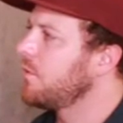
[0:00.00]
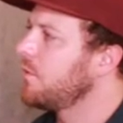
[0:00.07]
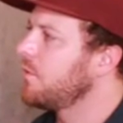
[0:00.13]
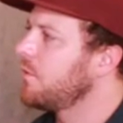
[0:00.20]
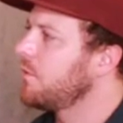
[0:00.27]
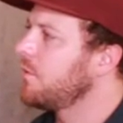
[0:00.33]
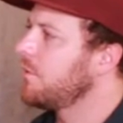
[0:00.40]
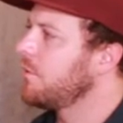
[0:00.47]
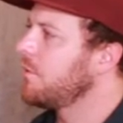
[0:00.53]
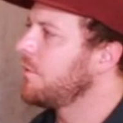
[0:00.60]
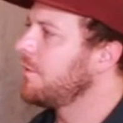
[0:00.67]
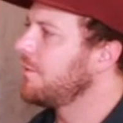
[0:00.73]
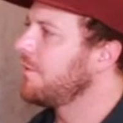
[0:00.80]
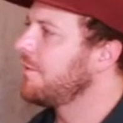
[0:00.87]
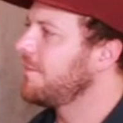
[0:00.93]

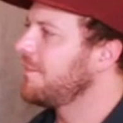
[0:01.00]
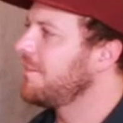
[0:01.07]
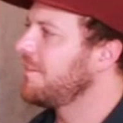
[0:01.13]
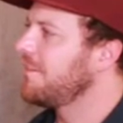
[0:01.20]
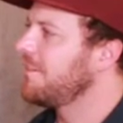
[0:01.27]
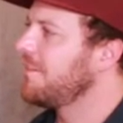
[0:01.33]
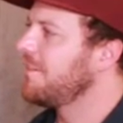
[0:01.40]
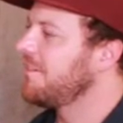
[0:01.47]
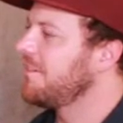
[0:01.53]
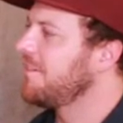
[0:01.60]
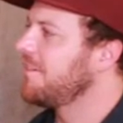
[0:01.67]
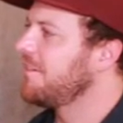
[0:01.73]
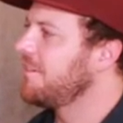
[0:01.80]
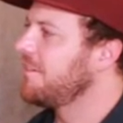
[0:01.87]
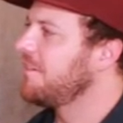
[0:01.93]

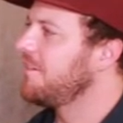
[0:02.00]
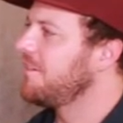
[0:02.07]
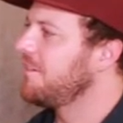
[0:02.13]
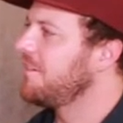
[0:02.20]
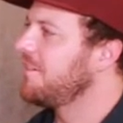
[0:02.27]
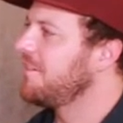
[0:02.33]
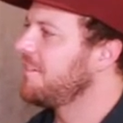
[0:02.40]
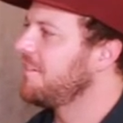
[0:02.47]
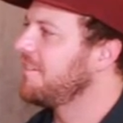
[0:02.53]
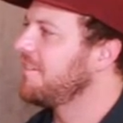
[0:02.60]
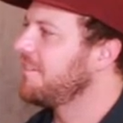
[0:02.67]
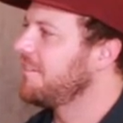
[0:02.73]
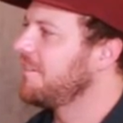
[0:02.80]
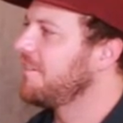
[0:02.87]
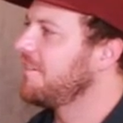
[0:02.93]

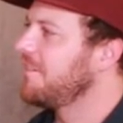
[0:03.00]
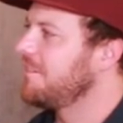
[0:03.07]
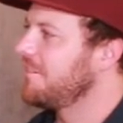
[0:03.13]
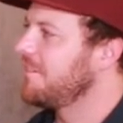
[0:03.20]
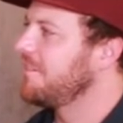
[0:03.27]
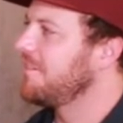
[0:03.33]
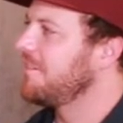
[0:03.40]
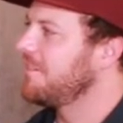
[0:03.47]
(not speaking)